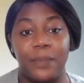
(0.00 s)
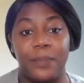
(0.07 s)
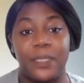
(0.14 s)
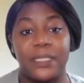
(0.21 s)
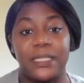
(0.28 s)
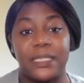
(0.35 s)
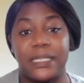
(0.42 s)

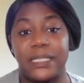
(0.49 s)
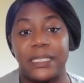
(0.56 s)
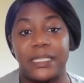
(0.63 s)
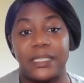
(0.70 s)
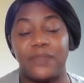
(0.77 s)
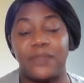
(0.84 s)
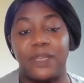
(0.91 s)

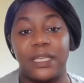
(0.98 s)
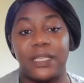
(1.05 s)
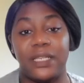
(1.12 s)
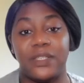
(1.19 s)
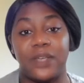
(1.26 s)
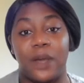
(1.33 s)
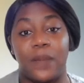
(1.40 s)
Businesses have needed
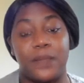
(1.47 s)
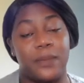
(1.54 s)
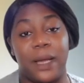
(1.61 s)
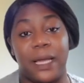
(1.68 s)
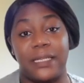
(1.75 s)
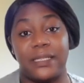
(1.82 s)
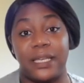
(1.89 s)
to
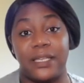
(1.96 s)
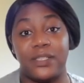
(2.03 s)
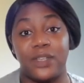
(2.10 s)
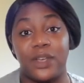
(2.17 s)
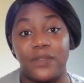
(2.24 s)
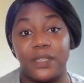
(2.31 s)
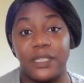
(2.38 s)
optimize their
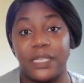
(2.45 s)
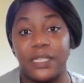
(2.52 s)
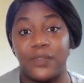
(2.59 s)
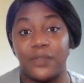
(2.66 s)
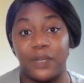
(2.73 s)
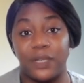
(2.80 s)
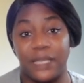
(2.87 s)

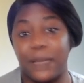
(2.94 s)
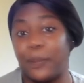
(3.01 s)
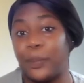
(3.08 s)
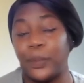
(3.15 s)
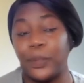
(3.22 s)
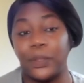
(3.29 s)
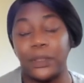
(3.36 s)
services. For
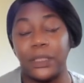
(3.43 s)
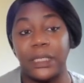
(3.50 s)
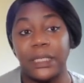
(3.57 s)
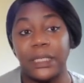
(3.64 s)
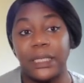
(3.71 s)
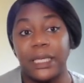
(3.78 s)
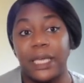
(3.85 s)
example,
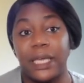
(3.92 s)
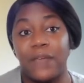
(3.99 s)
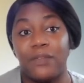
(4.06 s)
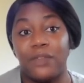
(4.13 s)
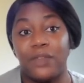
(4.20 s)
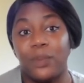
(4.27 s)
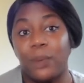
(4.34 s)

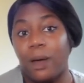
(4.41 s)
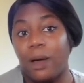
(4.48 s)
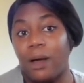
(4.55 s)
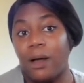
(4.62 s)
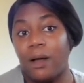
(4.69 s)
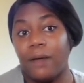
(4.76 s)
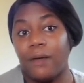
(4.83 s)
if you
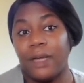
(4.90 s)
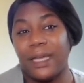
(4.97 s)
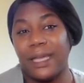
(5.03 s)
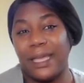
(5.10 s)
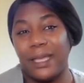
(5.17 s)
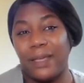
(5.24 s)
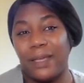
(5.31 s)
are
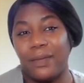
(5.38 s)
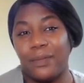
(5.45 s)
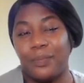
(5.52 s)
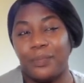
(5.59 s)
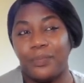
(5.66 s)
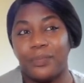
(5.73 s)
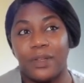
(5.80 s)
a
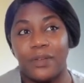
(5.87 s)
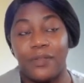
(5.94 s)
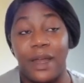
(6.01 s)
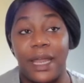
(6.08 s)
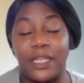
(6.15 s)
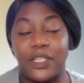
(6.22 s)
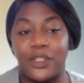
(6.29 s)

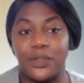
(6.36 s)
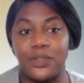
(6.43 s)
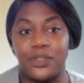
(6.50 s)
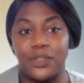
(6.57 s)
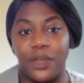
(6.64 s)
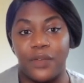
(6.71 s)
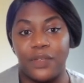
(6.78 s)
financial
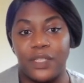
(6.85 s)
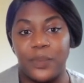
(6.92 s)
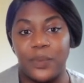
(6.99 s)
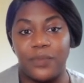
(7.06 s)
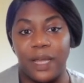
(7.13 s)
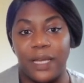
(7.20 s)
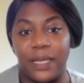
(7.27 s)
service
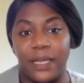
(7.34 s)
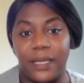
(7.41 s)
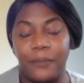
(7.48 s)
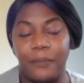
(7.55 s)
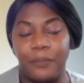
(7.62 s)
provider,